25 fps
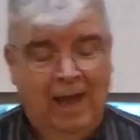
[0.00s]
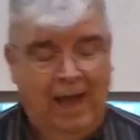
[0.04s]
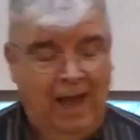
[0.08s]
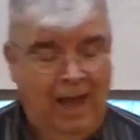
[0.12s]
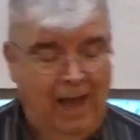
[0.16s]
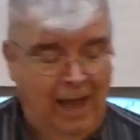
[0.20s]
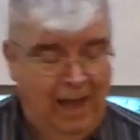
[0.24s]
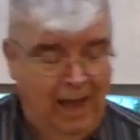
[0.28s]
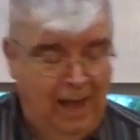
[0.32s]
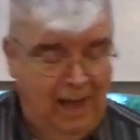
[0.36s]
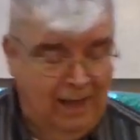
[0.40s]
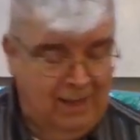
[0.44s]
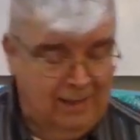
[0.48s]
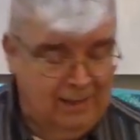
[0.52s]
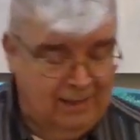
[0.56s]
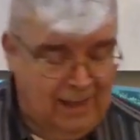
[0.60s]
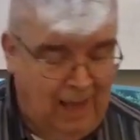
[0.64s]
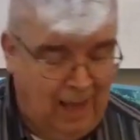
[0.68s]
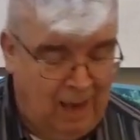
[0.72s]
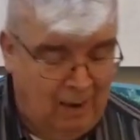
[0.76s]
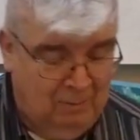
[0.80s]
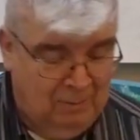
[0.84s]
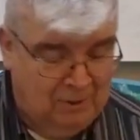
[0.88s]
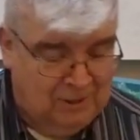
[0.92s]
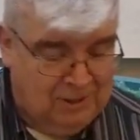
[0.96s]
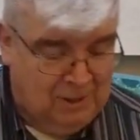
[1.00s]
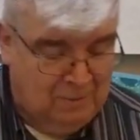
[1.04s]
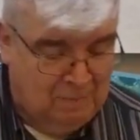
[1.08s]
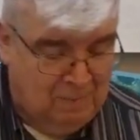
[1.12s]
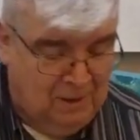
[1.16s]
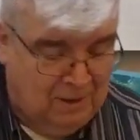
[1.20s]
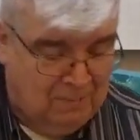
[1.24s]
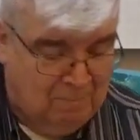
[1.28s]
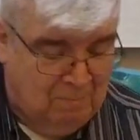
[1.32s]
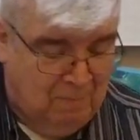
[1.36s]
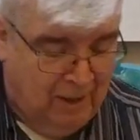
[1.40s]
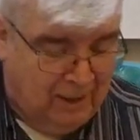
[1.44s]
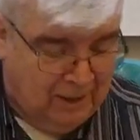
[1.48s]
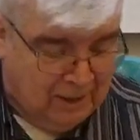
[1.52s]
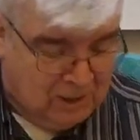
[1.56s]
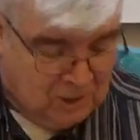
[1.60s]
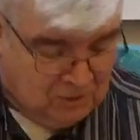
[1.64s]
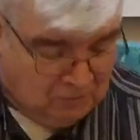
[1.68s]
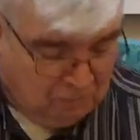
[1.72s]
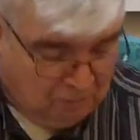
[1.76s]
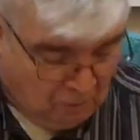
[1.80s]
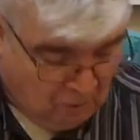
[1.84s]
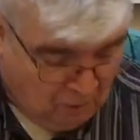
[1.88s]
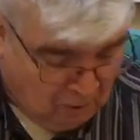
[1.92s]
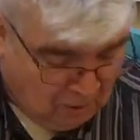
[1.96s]
And that was a bit much
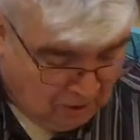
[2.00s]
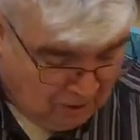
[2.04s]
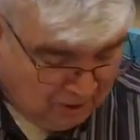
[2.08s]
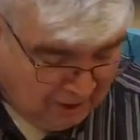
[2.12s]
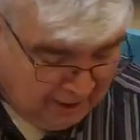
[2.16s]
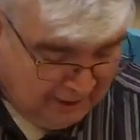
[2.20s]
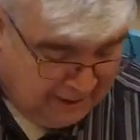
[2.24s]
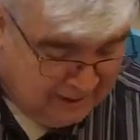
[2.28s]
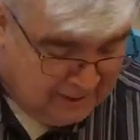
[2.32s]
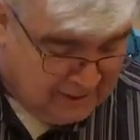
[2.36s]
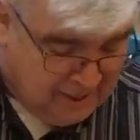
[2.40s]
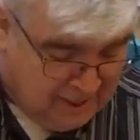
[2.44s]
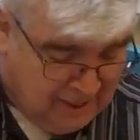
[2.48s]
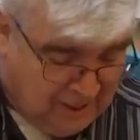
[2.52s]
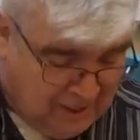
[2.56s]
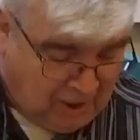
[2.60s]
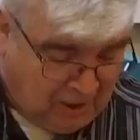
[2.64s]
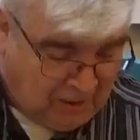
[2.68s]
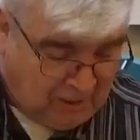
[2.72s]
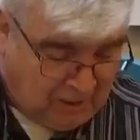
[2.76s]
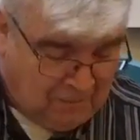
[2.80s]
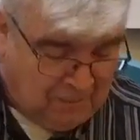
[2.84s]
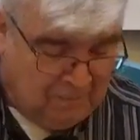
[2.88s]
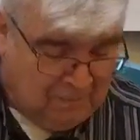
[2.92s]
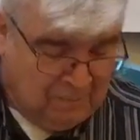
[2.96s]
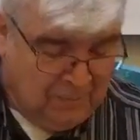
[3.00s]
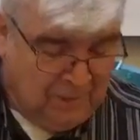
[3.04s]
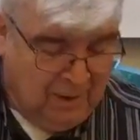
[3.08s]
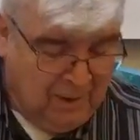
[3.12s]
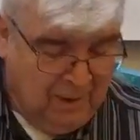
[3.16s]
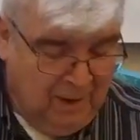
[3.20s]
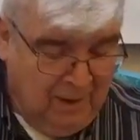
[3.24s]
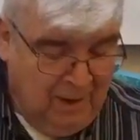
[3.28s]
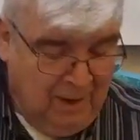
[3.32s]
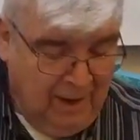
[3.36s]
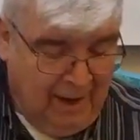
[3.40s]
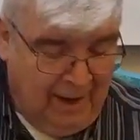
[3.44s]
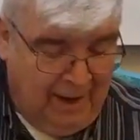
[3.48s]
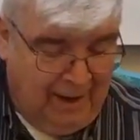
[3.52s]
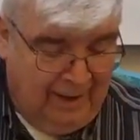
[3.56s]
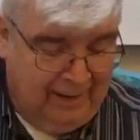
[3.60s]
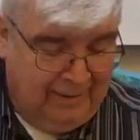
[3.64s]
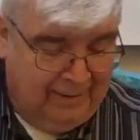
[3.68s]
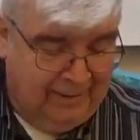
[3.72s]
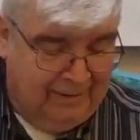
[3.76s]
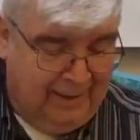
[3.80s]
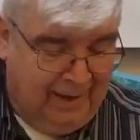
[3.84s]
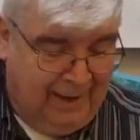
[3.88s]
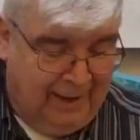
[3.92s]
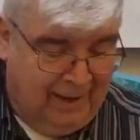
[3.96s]
for Ezekiel.
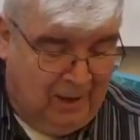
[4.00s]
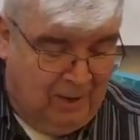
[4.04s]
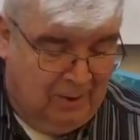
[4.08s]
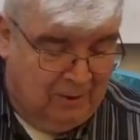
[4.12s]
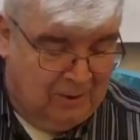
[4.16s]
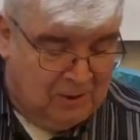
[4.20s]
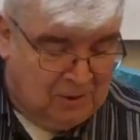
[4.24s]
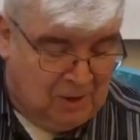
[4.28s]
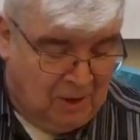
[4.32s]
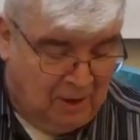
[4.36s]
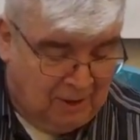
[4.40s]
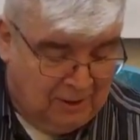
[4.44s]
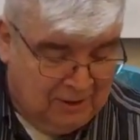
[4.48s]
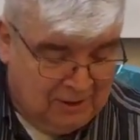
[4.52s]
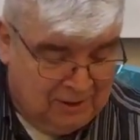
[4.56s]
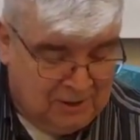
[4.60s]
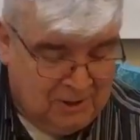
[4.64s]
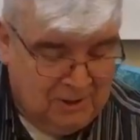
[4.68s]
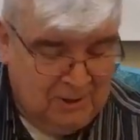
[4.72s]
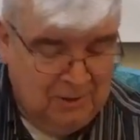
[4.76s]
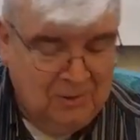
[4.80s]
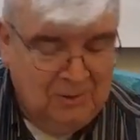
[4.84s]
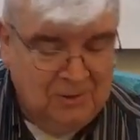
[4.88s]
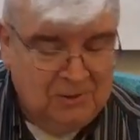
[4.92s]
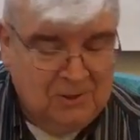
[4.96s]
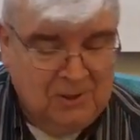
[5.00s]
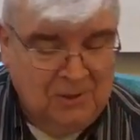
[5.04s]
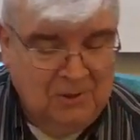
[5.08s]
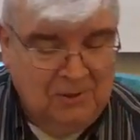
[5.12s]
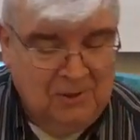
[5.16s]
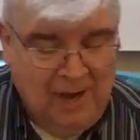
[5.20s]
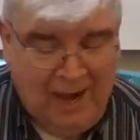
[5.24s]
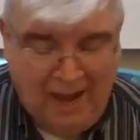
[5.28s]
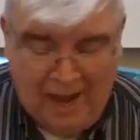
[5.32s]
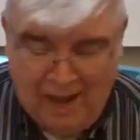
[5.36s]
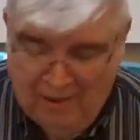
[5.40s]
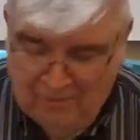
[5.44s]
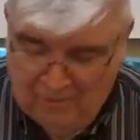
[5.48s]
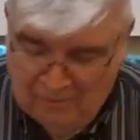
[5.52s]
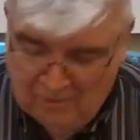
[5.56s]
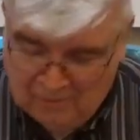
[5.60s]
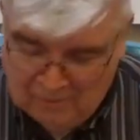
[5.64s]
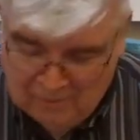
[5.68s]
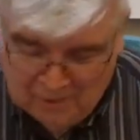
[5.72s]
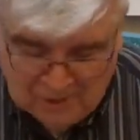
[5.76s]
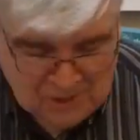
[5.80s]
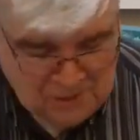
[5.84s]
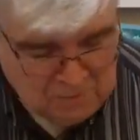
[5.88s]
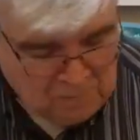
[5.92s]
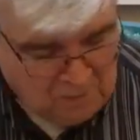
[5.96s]
Uh, he goes on to, to have a
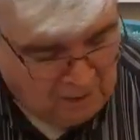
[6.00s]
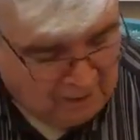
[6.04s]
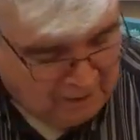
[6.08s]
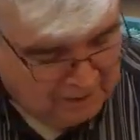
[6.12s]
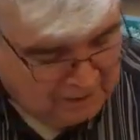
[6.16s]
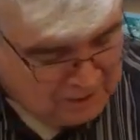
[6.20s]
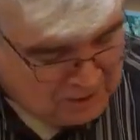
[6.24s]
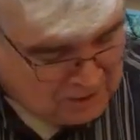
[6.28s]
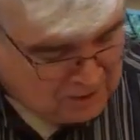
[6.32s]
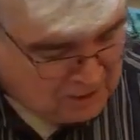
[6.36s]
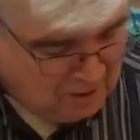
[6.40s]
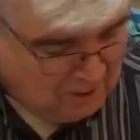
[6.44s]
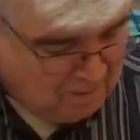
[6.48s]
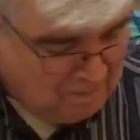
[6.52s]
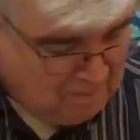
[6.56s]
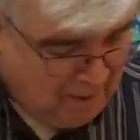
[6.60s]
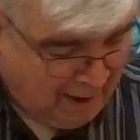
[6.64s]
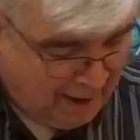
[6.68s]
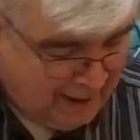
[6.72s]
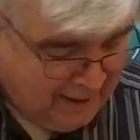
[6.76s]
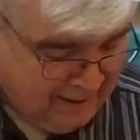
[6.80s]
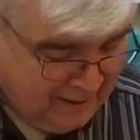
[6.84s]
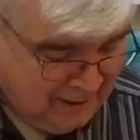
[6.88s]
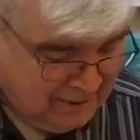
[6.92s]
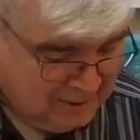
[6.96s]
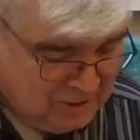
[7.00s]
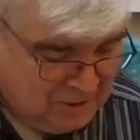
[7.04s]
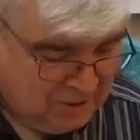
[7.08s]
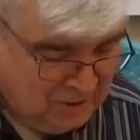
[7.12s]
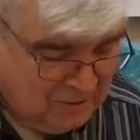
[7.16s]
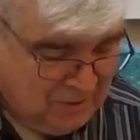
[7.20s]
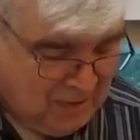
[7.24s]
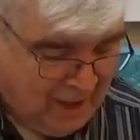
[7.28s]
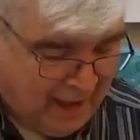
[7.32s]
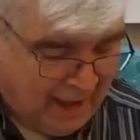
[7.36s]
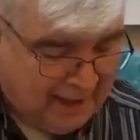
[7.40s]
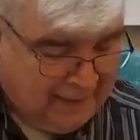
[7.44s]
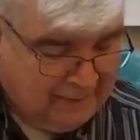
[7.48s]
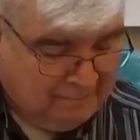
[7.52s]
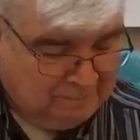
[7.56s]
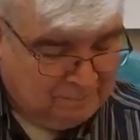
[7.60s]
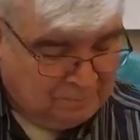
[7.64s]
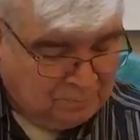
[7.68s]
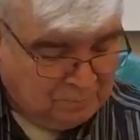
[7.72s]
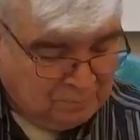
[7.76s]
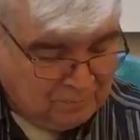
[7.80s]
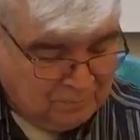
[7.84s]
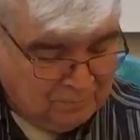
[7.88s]
response back to that.